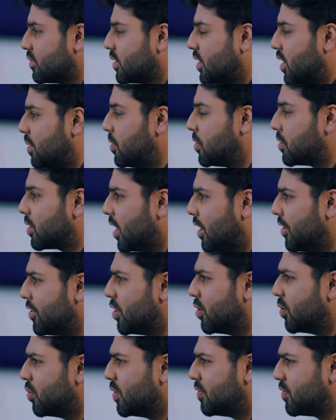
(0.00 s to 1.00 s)
Come on,
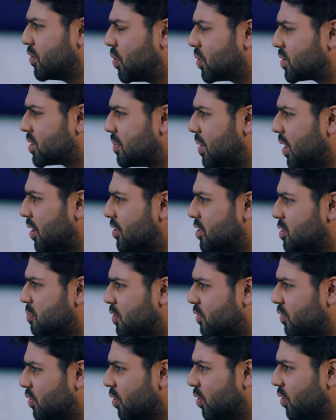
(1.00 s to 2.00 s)
Claudio, we've talked about this
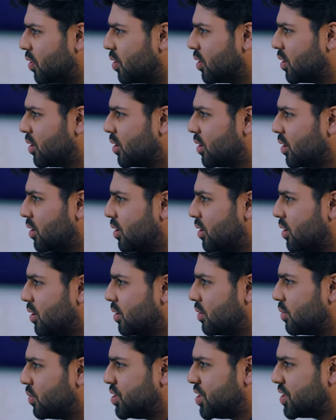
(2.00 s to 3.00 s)
before.
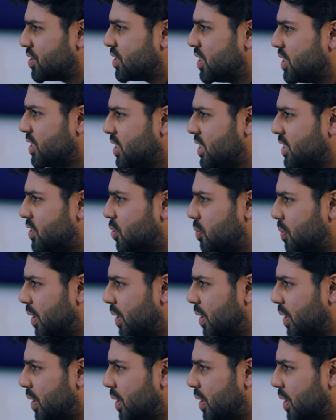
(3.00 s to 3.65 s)
We just need a little